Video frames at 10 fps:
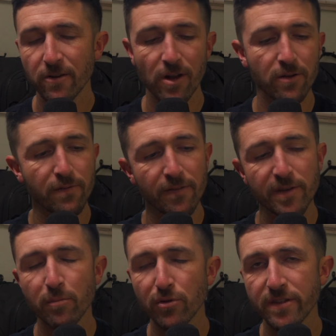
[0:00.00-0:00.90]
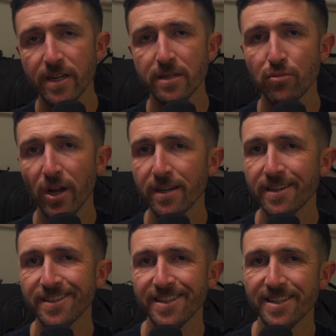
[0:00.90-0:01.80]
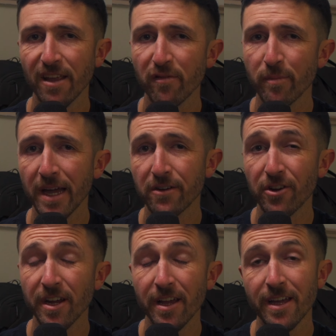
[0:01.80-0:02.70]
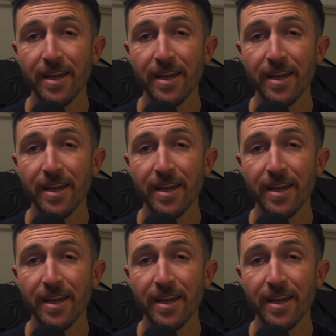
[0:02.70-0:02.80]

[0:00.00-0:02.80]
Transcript: around 50% brightness to save battery,